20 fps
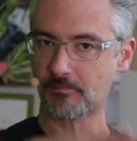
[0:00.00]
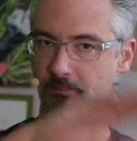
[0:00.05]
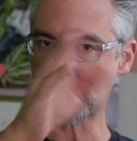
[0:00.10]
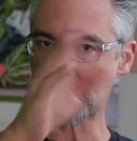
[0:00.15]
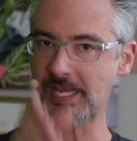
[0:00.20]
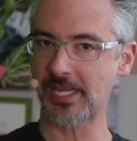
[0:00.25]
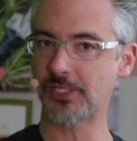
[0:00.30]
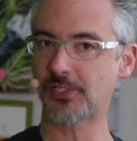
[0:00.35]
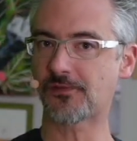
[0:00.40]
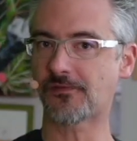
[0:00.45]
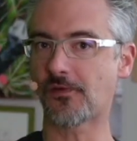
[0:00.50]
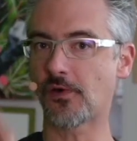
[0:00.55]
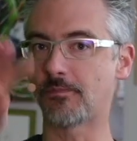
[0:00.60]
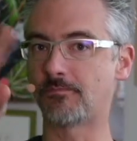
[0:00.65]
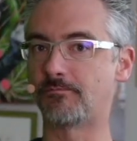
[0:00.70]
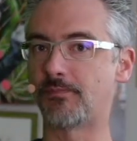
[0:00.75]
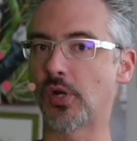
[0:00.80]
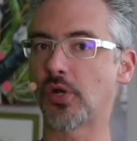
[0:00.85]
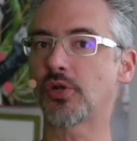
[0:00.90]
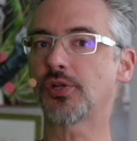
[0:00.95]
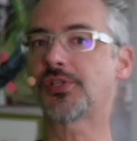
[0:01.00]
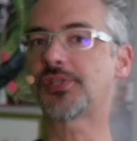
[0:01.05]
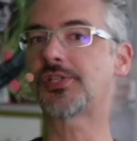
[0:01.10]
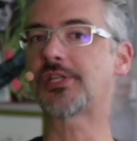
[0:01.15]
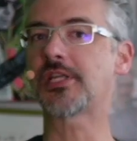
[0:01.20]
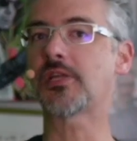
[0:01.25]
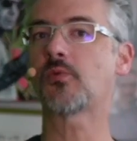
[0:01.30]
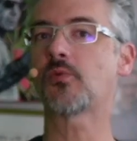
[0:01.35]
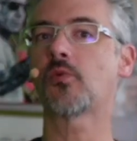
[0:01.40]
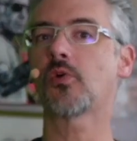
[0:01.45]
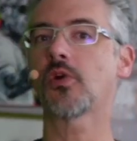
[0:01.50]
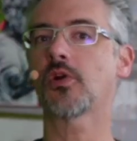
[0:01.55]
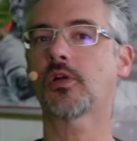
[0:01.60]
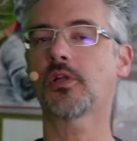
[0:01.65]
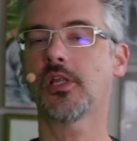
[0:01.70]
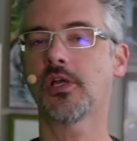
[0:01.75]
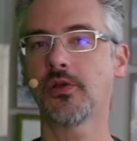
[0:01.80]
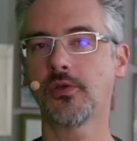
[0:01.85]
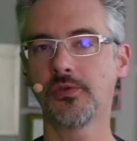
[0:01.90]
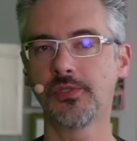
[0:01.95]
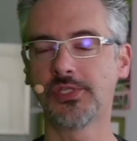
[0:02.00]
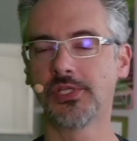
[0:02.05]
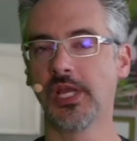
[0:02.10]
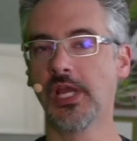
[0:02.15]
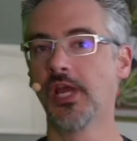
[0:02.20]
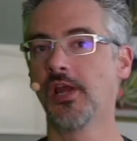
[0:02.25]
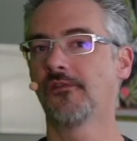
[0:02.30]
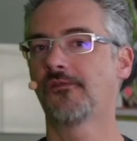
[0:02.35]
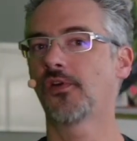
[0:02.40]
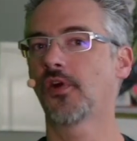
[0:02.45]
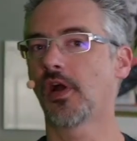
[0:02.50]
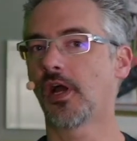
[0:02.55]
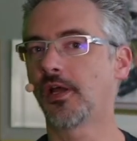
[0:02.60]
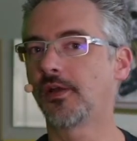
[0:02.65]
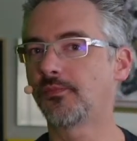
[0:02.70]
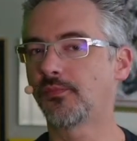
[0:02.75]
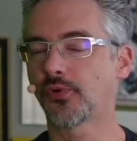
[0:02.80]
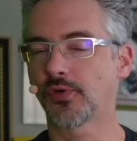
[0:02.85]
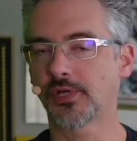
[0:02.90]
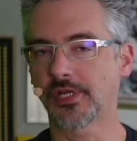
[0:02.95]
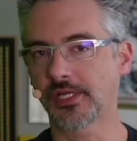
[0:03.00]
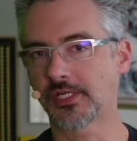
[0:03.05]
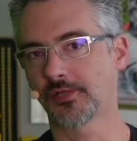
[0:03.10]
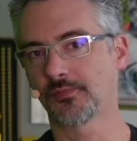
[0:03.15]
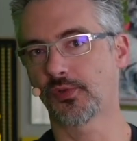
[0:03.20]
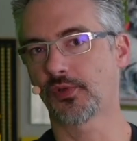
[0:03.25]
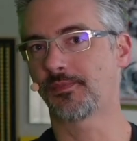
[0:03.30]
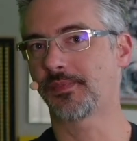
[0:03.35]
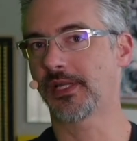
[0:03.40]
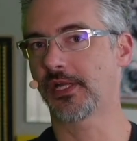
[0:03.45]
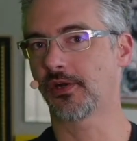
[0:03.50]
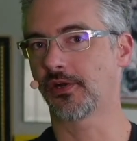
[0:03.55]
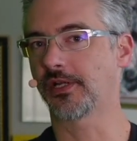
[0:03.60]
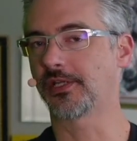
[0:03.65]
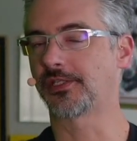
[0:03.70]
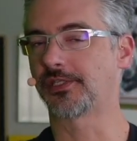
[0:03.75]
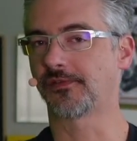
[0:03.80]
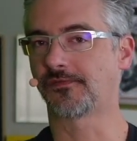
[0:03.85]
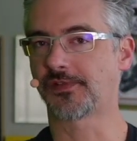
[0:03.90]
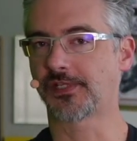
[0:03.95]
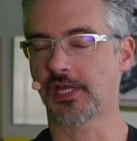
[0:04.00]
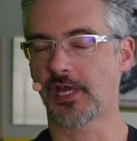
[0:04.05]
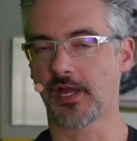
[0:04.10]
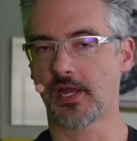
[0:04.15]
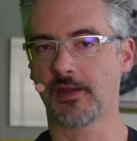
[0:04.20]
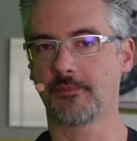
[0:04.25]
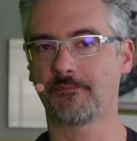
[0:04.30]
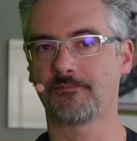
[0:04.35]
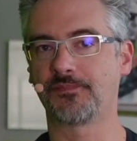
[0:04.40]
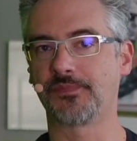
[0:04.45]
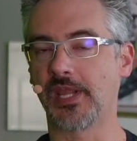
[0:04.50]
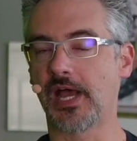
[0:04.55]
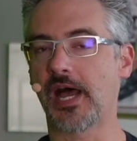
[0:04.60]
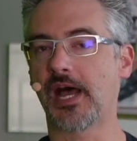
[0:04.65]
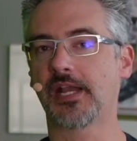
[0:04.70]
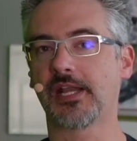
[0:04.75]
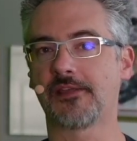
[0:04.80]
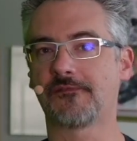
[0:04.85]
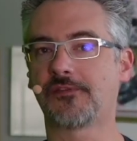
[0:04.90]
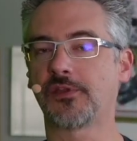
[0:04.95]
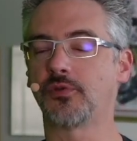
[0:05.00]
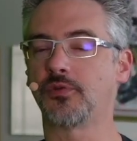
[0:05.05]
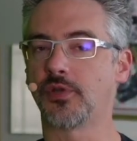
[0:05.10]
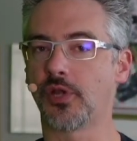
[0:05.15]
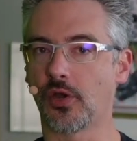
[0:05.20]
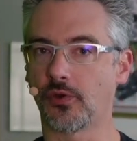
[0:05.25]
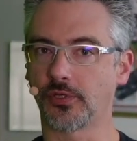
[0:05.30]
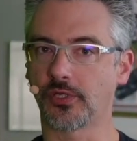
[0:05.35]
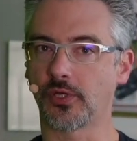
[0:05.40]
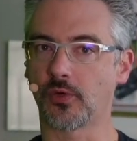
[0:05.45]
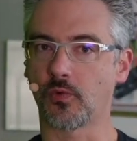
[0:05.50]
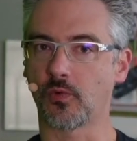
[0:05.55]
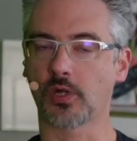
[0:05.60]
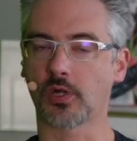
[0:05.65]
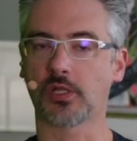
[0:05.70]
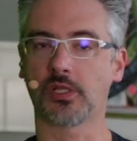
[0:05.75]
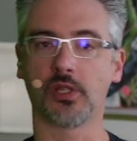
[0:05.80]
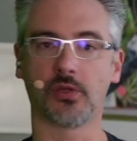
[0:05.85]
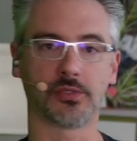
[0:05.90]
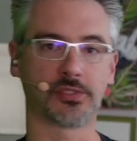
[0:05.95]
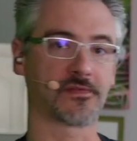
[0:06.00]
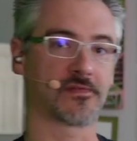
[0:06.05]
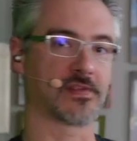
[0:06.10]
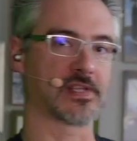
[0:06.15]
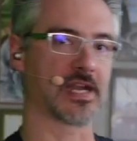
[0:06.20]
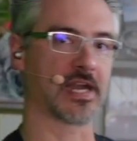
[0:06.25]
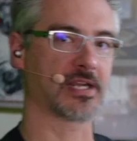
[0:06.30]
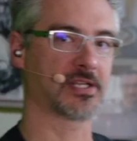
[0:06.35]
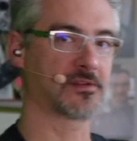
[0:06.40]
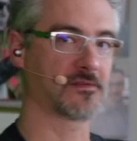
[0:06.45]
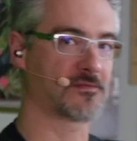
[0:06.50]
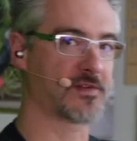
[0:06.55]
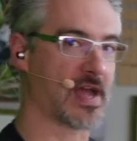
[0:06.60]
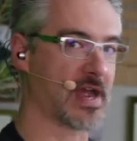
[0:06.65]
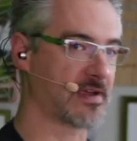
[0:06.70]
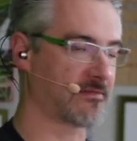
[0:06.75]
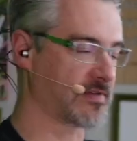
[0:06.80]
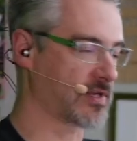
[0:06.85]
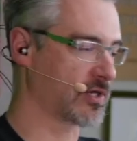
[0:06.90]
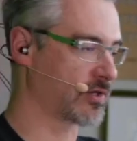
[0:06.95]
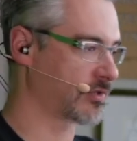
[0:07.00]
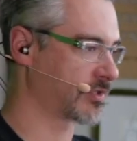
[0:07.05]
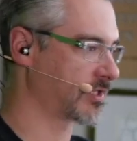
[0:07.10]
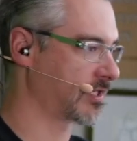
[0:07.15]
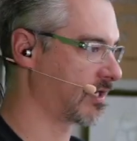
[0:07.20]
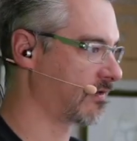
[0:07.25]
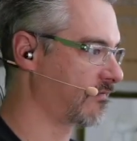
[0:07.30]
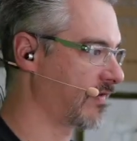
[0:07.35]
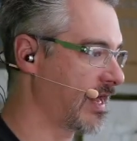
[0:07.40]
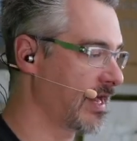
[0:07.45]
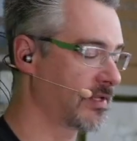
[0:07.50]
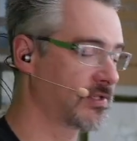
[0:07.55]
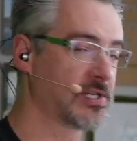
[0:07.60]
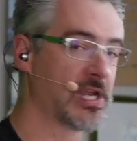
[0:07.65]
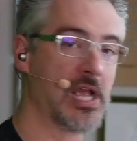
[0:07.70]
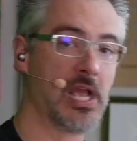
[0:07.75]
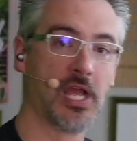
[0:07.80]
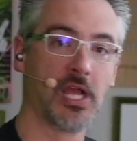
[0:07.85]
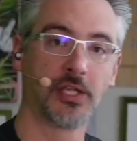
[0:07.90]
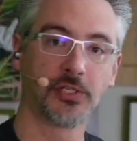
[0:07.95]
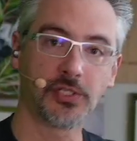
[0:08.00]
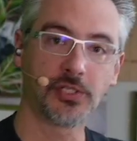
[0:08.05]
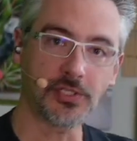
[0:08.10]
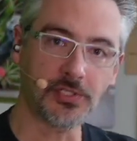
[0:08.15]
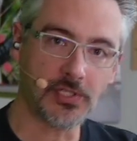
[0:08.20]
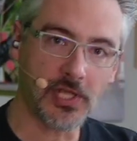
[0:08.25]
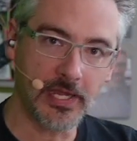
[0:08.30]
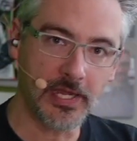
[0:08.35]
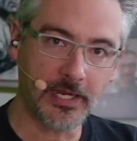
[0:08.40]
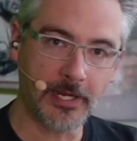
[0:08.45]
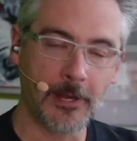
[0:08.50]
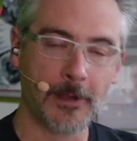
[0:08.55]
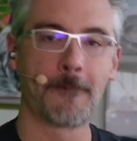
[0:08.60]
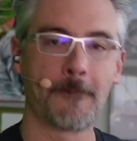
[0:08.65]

is for bursty workloads for unpredictable periods of time, not if you know your workloads for the next five years in advance. Just like